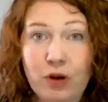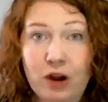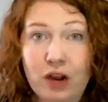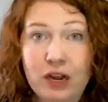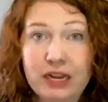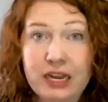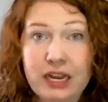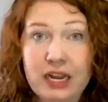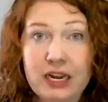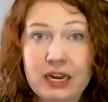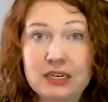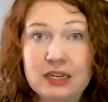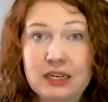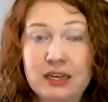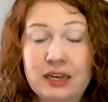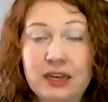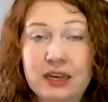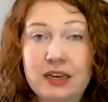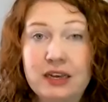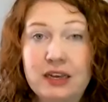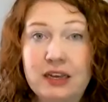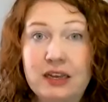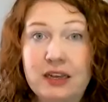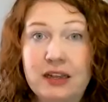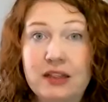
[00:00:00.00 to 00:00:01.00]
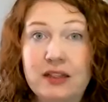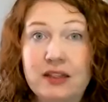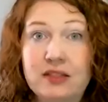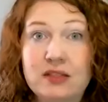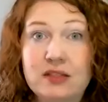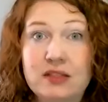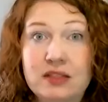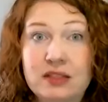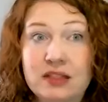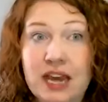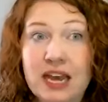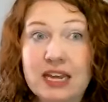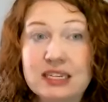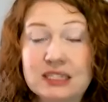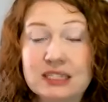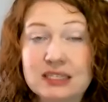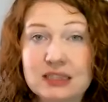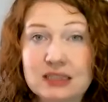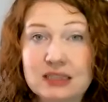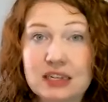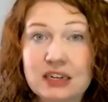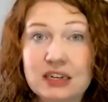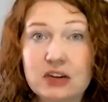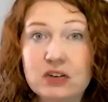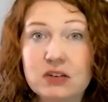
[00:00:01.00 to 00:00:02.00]
right? That's
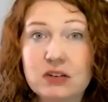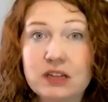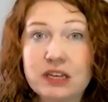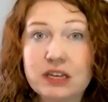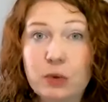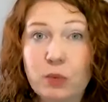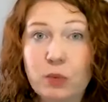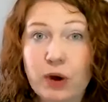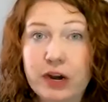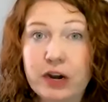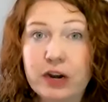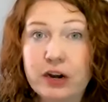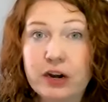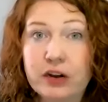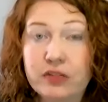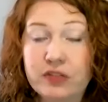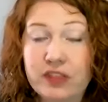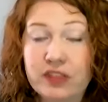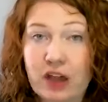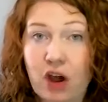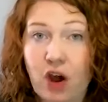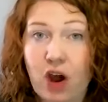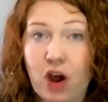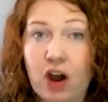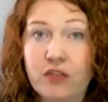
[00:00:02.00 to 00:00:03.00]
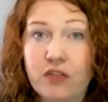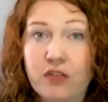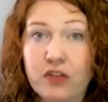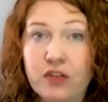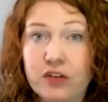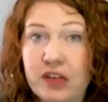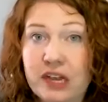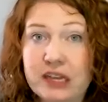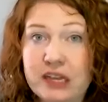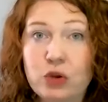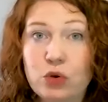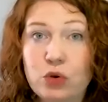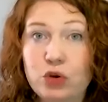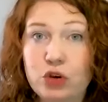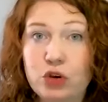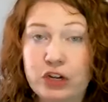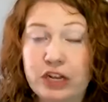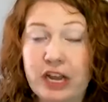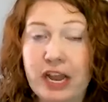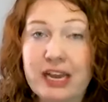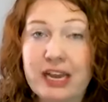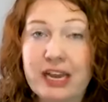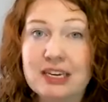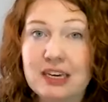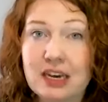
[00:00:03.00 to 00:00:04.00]
literally where the offer that you
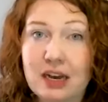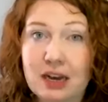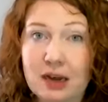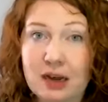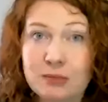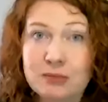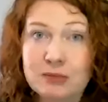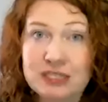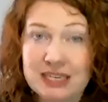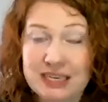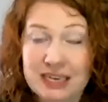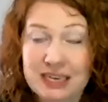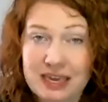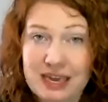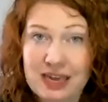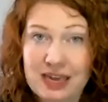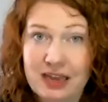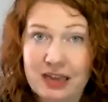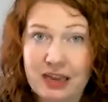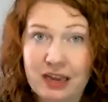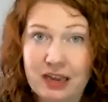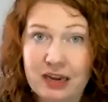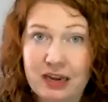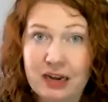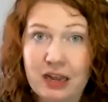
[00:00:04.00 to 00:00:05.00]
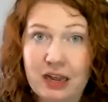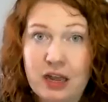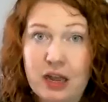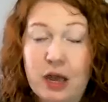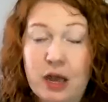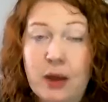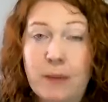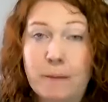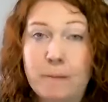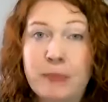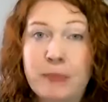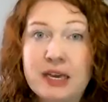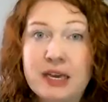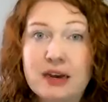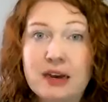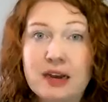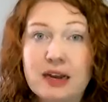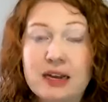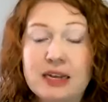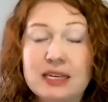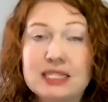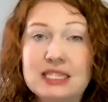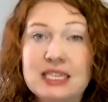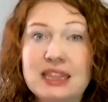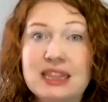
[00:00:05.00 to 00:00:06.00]
create comes in,
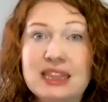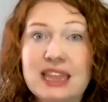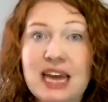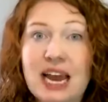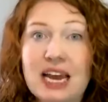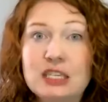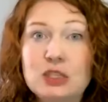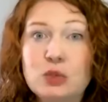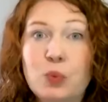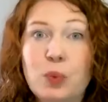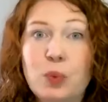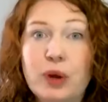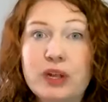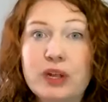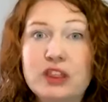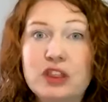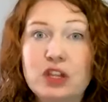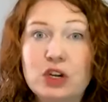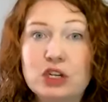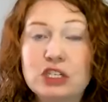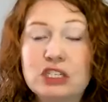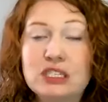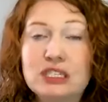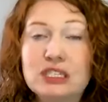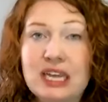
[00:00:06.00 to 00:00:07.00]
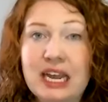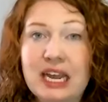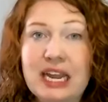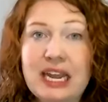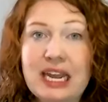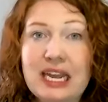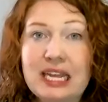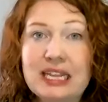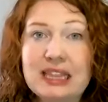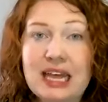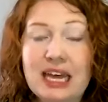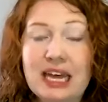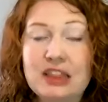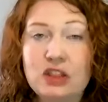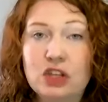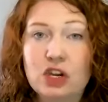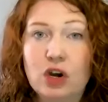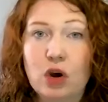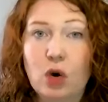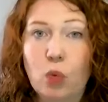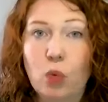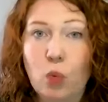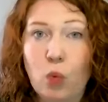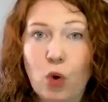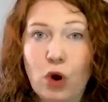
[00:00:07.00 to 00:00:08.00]
because that's what they're saying that
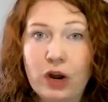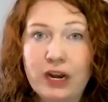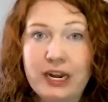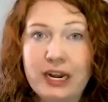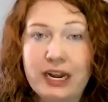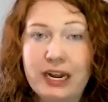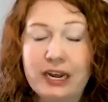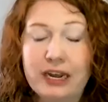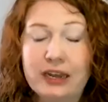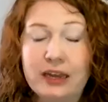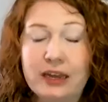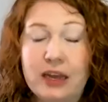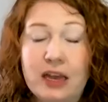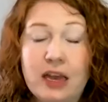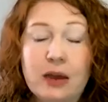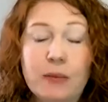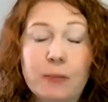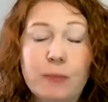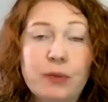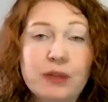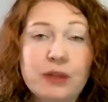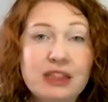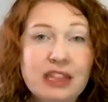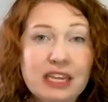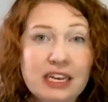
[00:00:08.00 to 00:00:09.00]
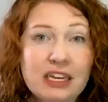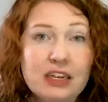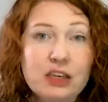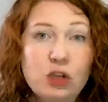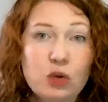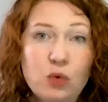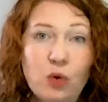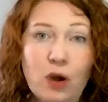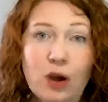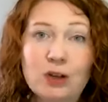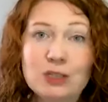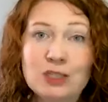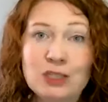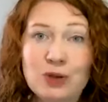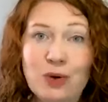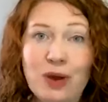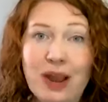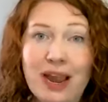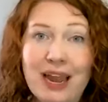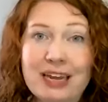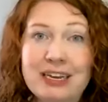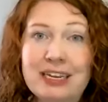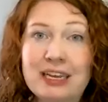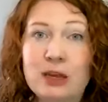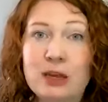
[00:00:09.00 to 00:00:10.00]
they're wanting. But then you also
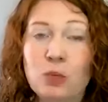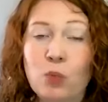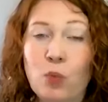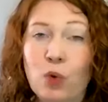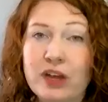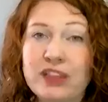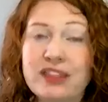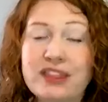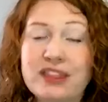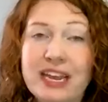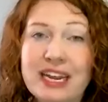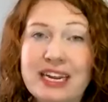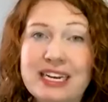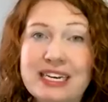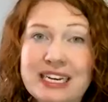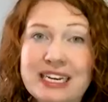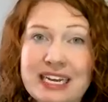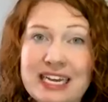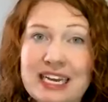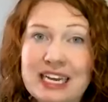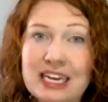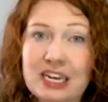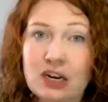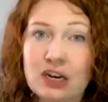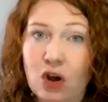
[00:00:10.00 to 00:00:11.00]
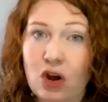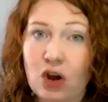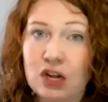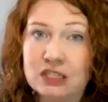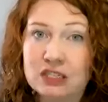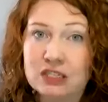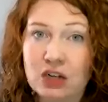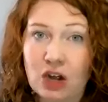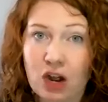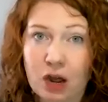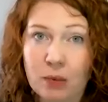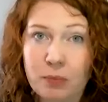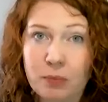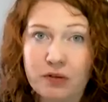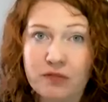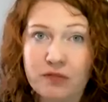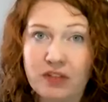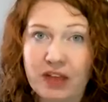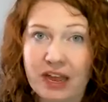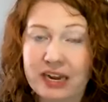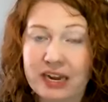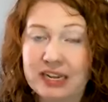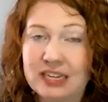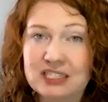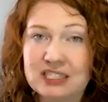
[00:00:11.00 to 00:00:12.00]
add in what they need on top of
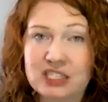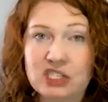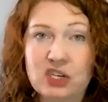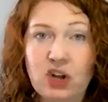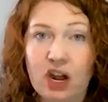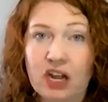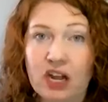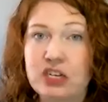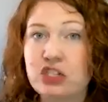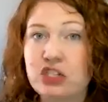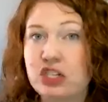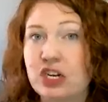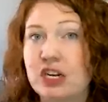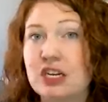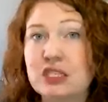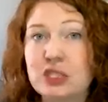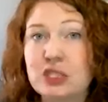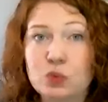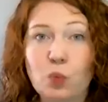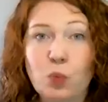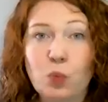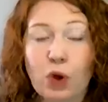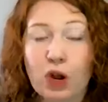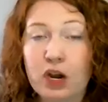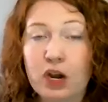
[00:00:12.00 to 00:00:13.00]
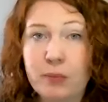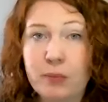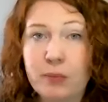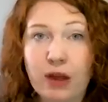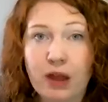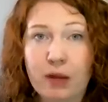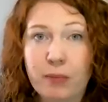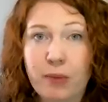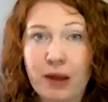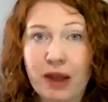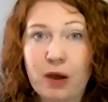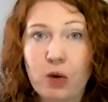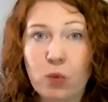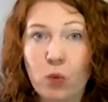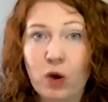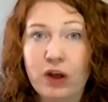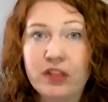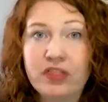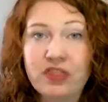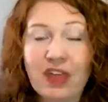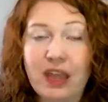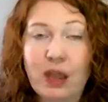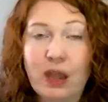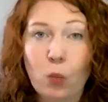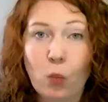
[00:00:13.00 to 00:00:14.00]
that. It's not just about
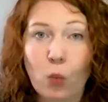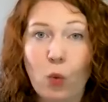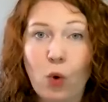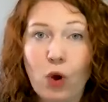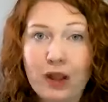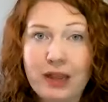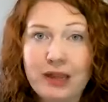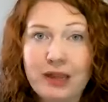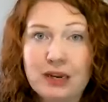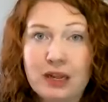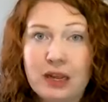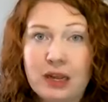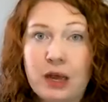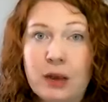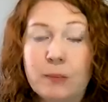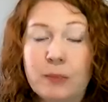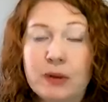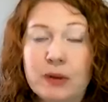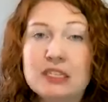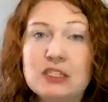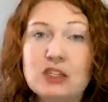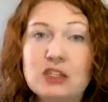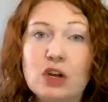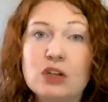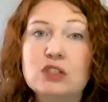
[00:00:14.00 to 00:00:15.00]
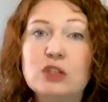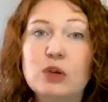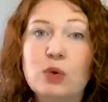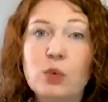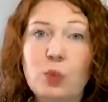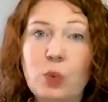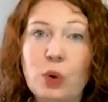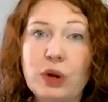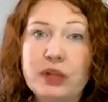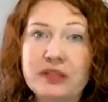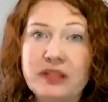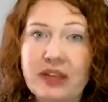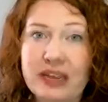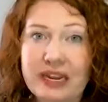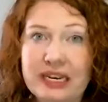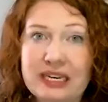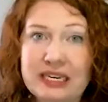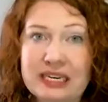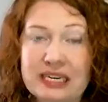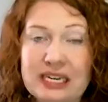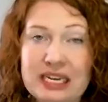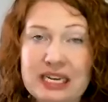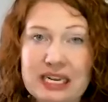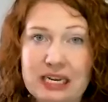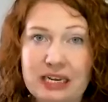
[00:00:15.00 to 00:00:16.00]
what they want, but it's also what they
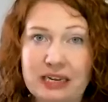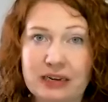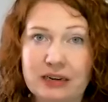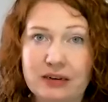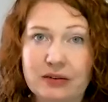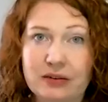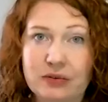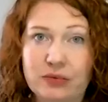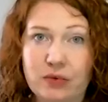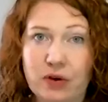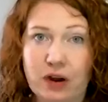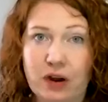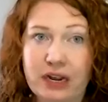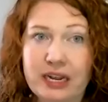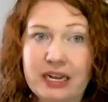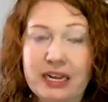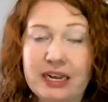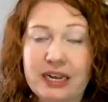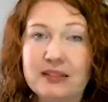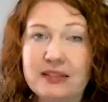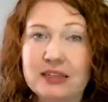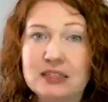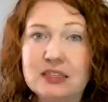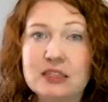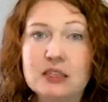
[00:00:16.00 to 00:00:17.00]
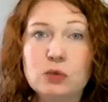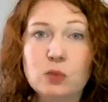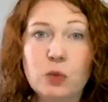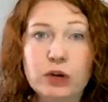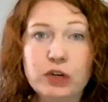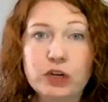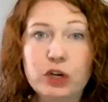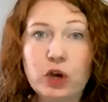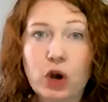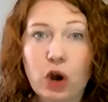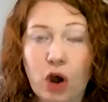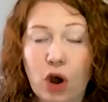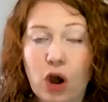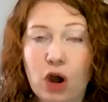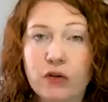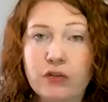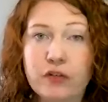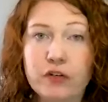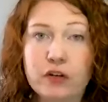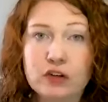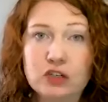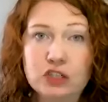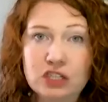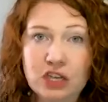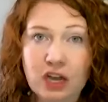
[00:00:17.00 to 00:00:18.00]
need, right? And this is where your
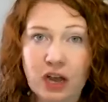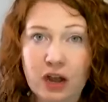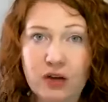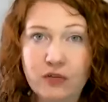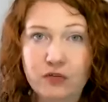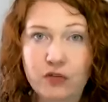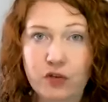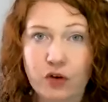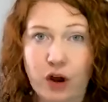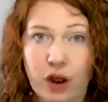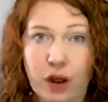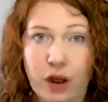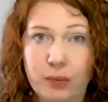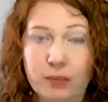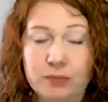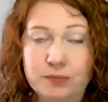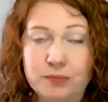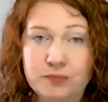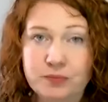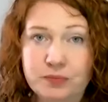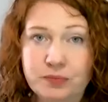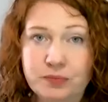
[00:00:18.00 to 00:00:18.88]
offers come from.